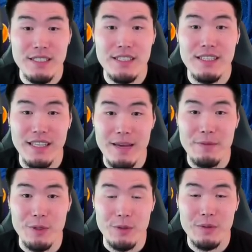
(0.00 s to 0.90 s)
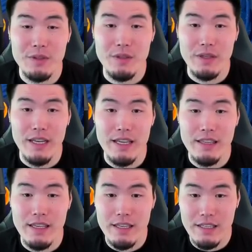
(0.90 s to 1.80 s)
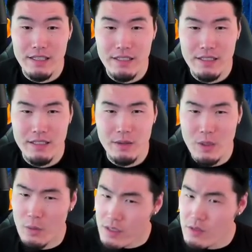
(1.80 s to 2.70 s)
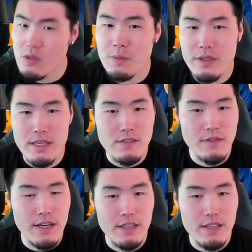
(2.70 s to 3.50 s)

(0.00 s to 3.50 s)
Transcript: He came through. Okay, and then only 1 super, that's fine.